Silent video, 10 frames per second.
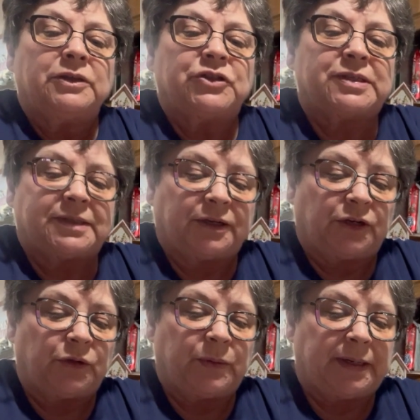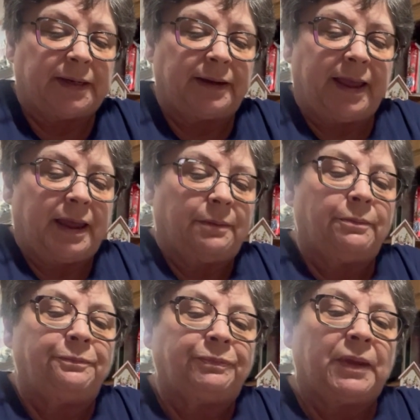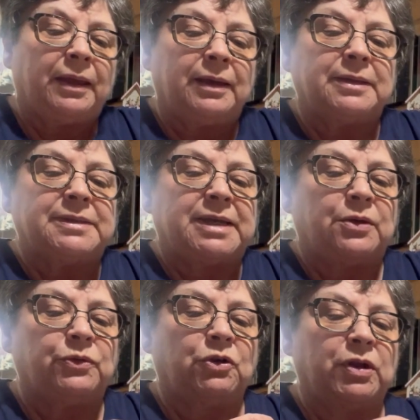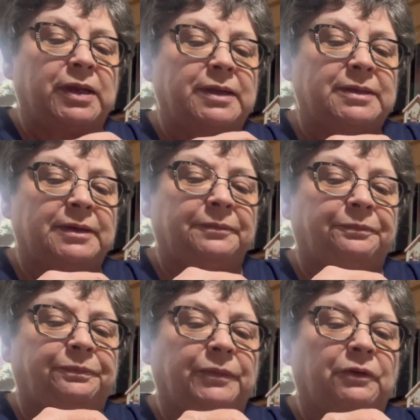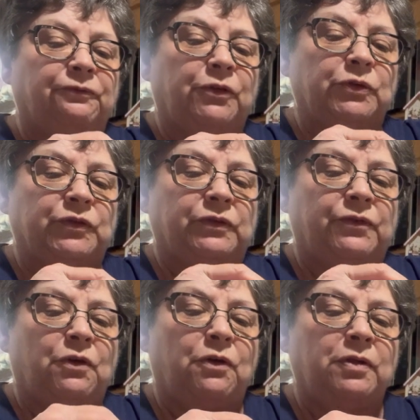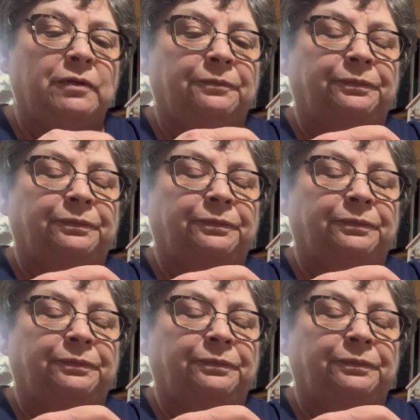just to glue a little hem down on it, first of all.